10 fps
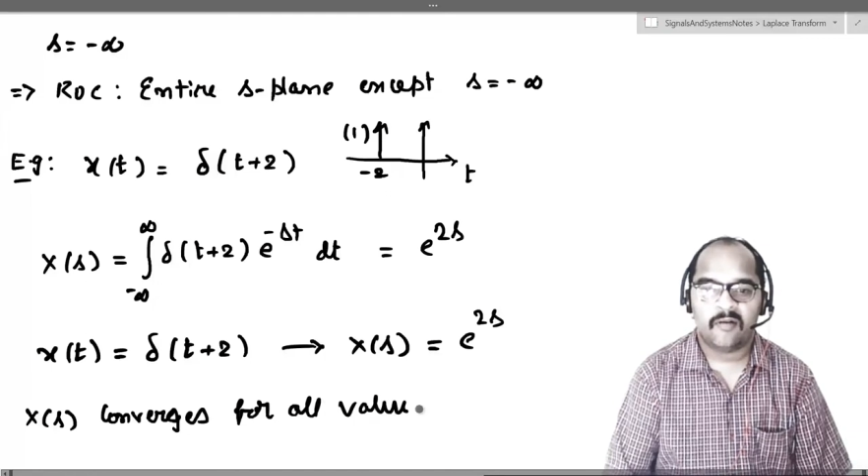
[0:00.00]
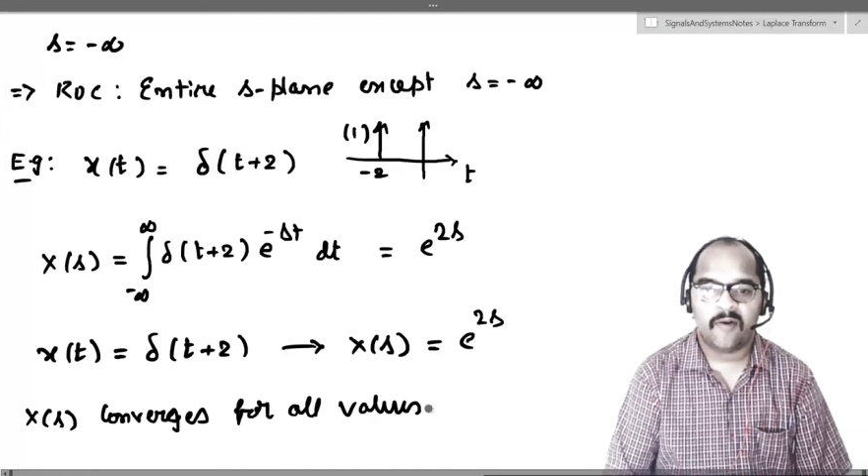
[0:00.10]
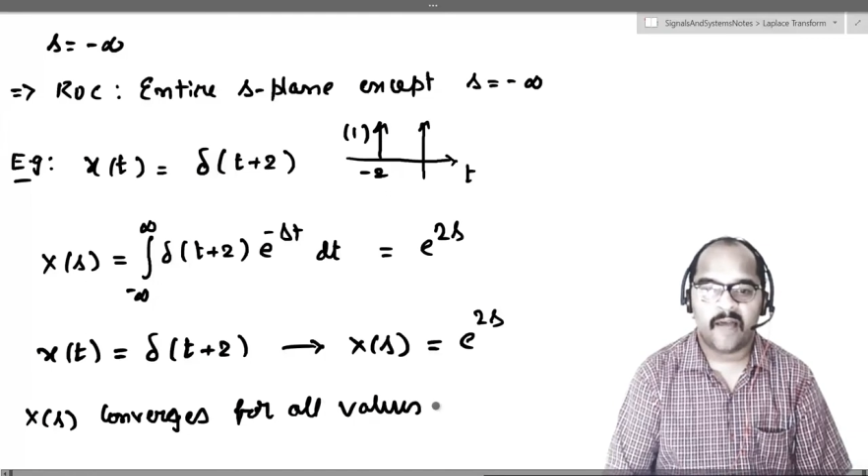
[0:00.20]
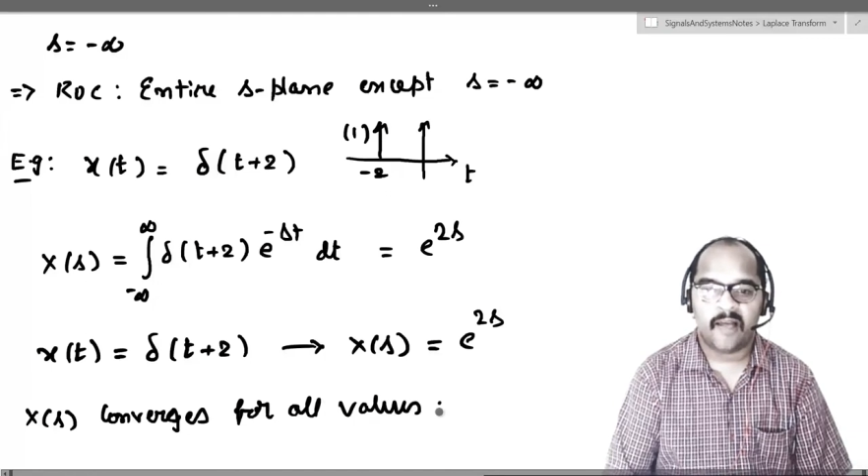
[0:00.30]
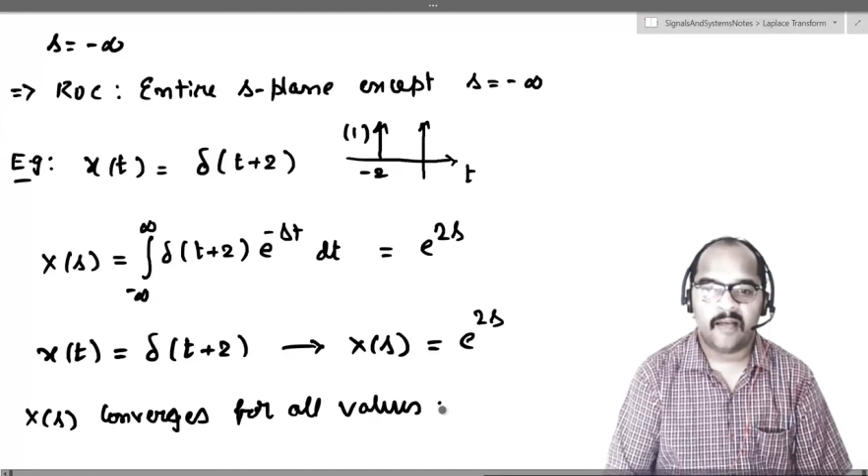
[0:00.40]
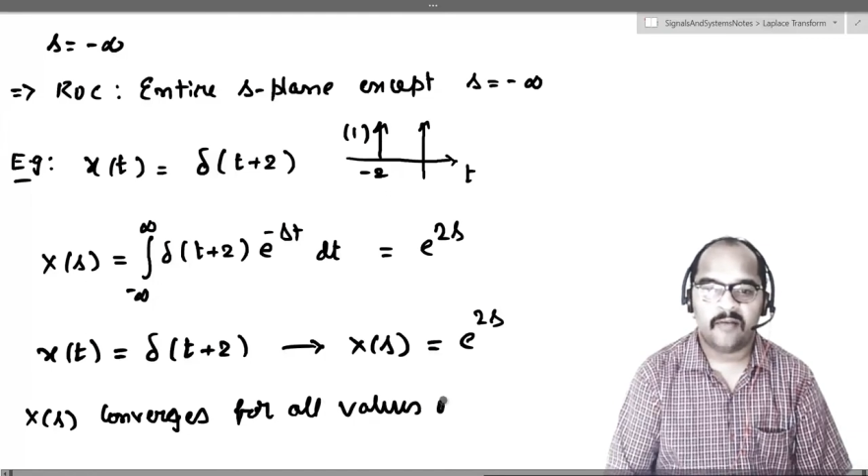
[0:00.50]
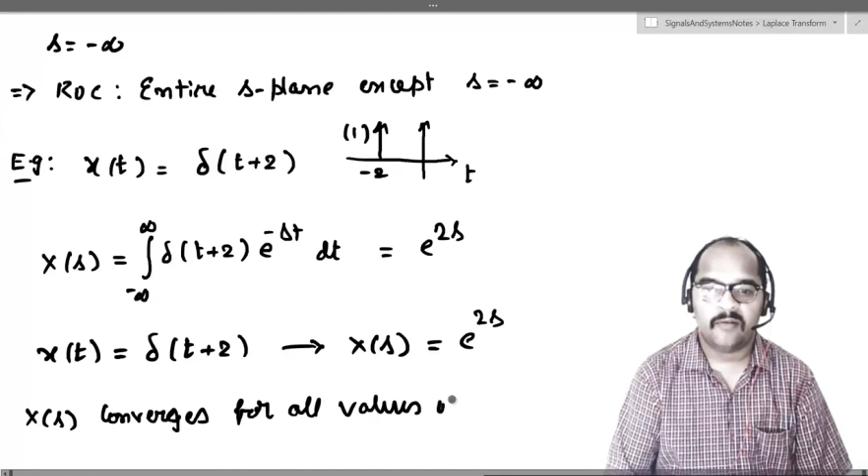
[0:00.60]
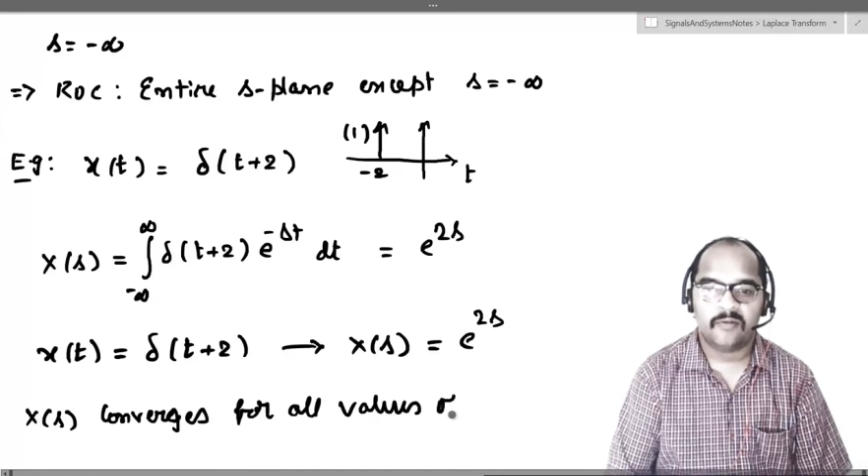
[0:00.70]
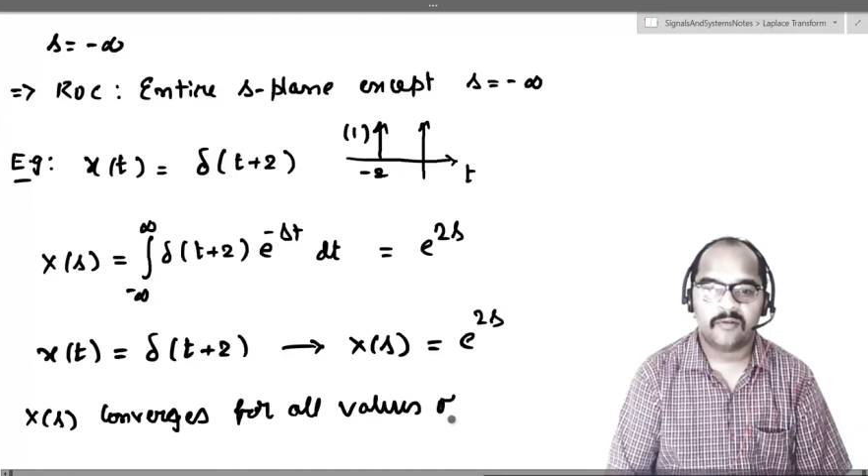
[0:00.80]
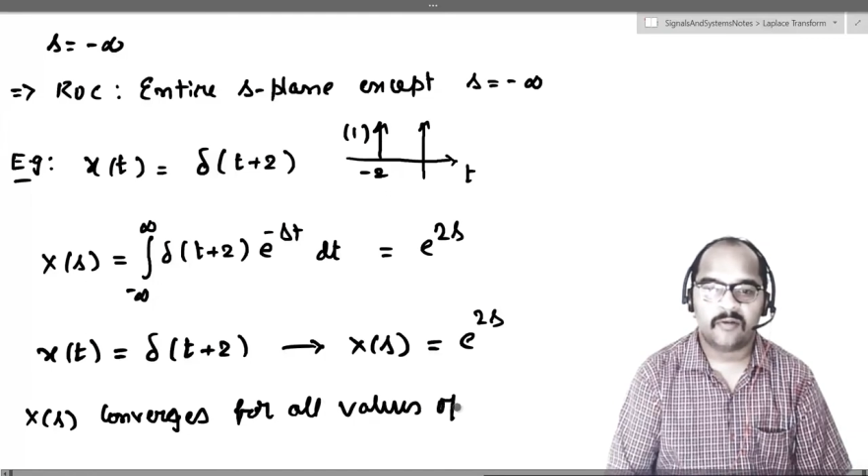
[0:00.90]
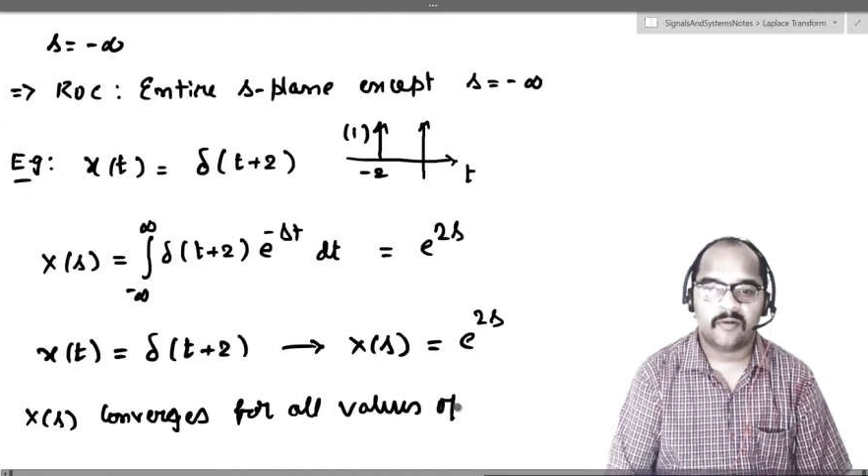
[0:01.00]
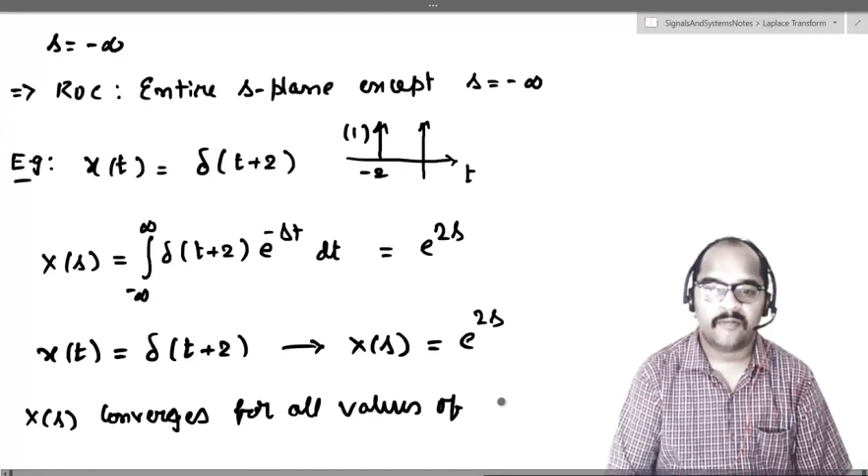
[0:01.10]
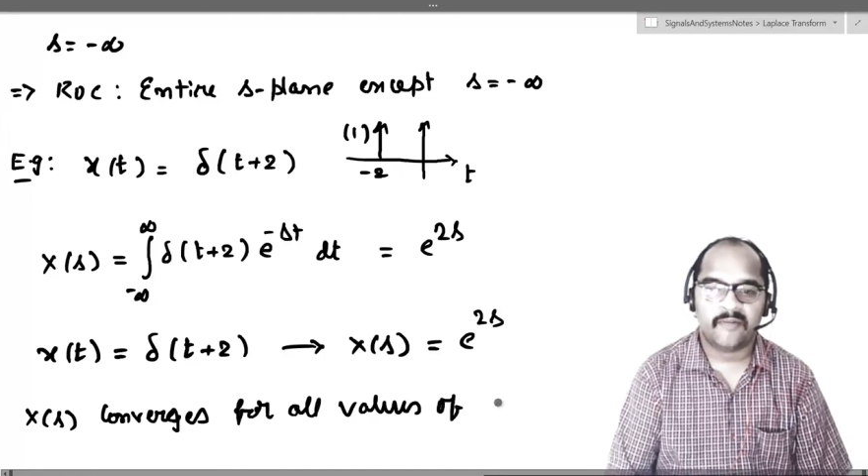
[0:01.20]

values of